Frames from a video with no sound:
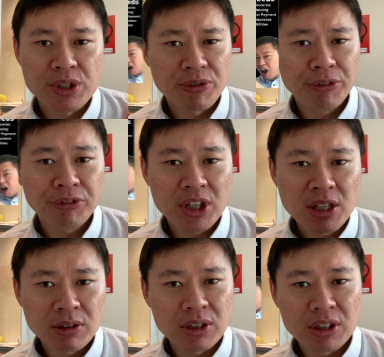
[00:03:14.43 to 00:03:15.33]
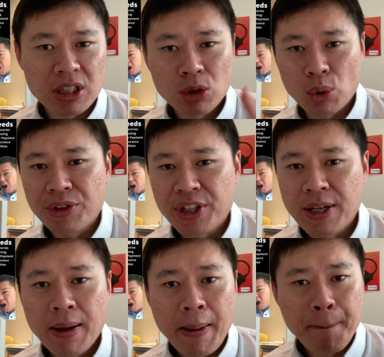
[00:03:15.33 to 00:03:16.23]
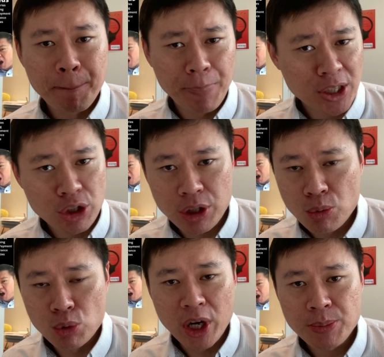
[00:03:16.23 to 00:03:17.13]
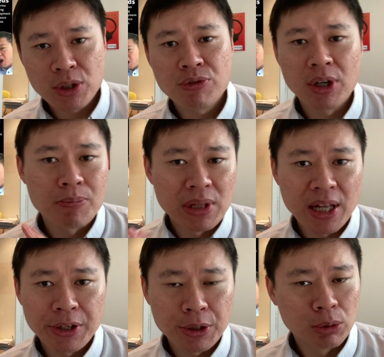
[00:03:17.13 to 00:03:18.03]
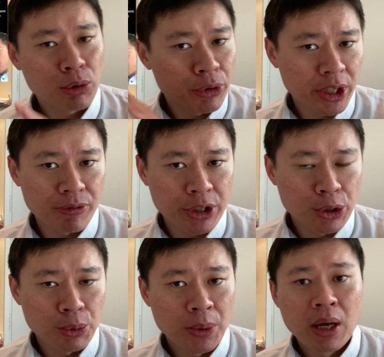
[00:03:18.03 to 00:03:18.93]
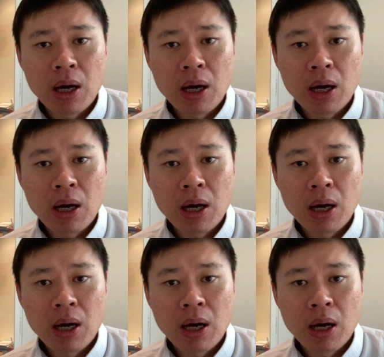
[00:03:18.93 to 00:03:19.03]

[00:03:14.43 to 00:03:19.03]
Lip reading: This 50-30-20 budgeting rule, especially if you're a millennial, look for that video.